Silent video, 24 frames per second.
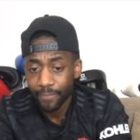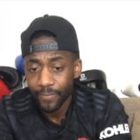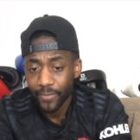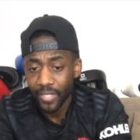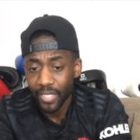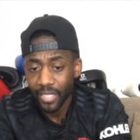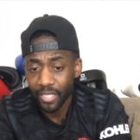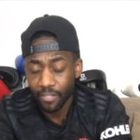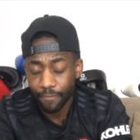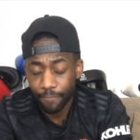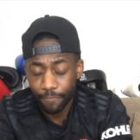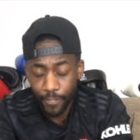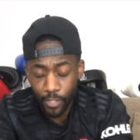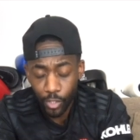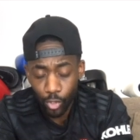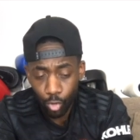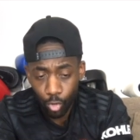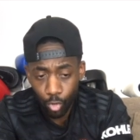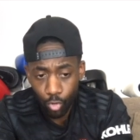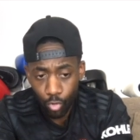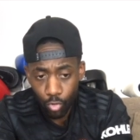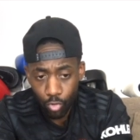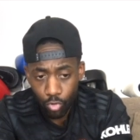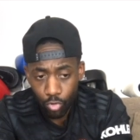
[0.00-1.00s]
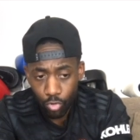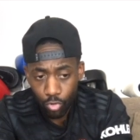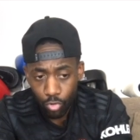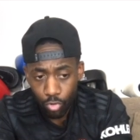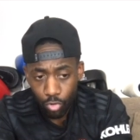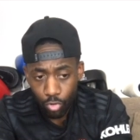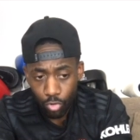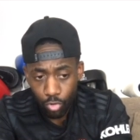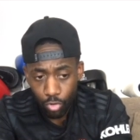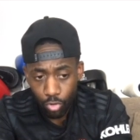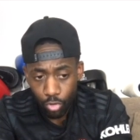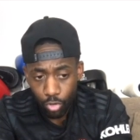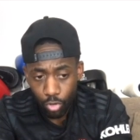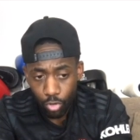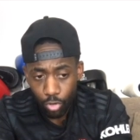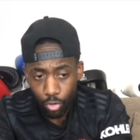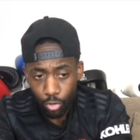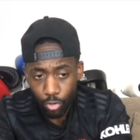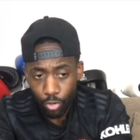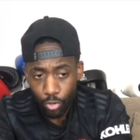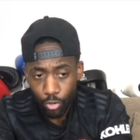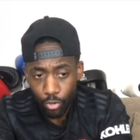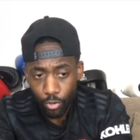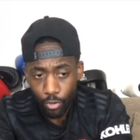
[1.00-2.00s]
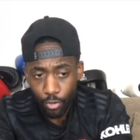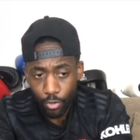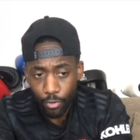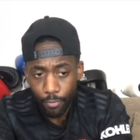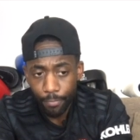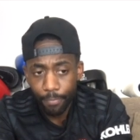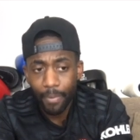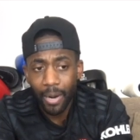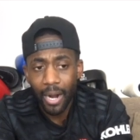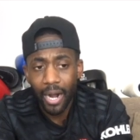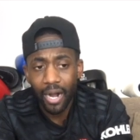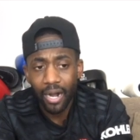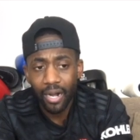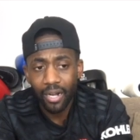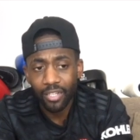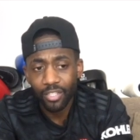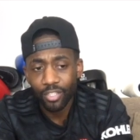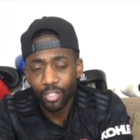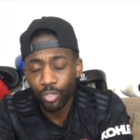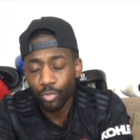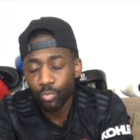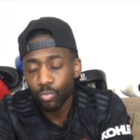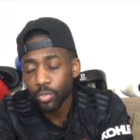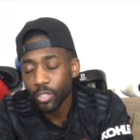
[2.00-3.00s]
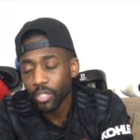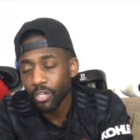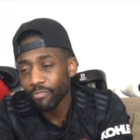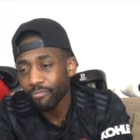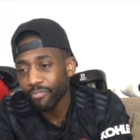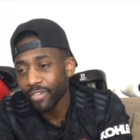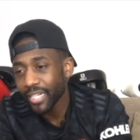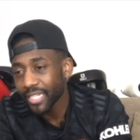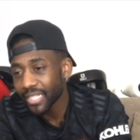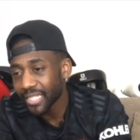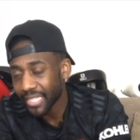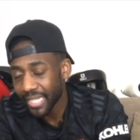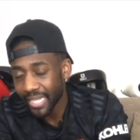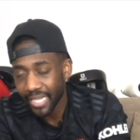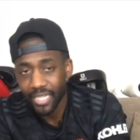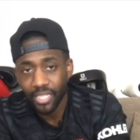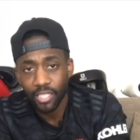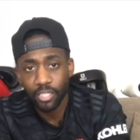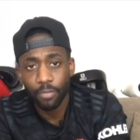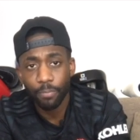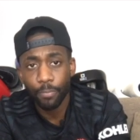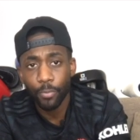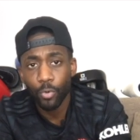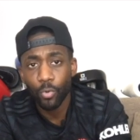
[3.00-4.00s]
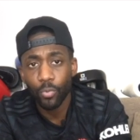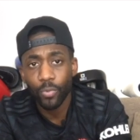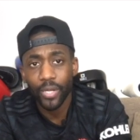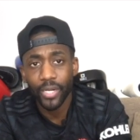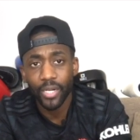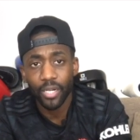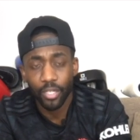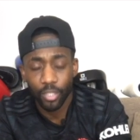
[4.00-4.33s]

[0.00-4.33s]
is physical, but you wouldn't really say he's the ball winner.